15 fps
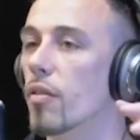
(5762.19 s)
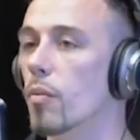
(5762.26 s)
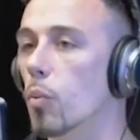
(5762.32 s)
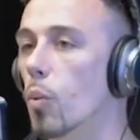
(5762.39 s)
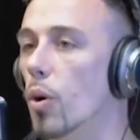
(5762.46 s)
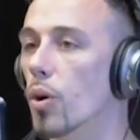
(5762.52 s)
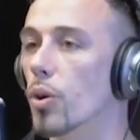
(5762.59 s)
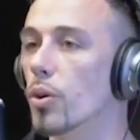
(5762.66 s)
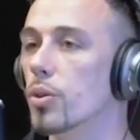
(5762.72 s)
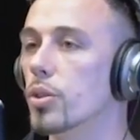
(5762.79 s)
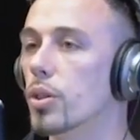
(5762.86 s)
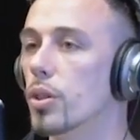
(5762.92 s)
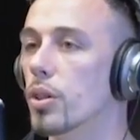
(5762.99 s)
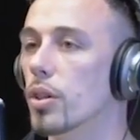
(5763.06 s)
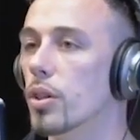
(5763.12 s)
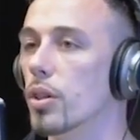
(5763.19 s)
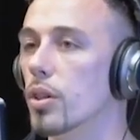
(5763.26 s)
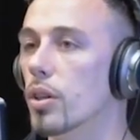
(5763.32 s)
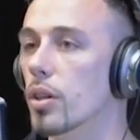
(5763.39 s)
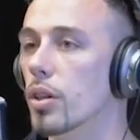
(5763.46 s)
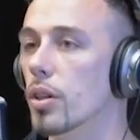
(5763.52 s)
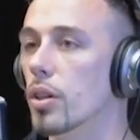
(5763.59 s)
world
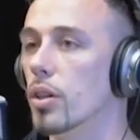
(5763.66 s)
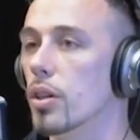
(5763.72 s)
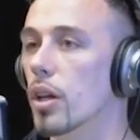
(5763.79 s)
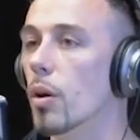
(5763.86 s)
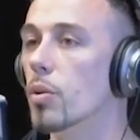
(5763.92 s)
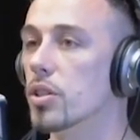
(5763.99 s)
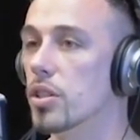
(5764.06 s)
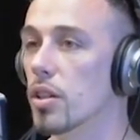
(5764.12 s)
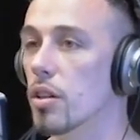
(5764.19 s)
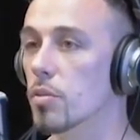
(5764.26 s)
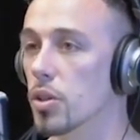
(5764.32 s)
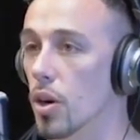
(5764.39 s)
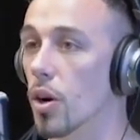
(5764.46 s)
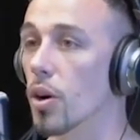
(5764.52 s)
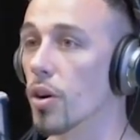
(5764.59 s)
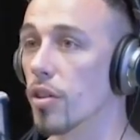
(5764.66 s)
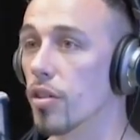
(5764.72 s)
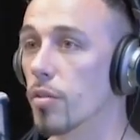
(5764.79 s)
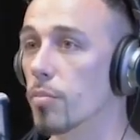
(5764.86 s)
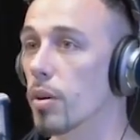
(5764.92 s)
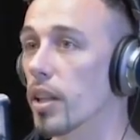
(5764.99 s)
it was it was Earth, uh, but uh-huh.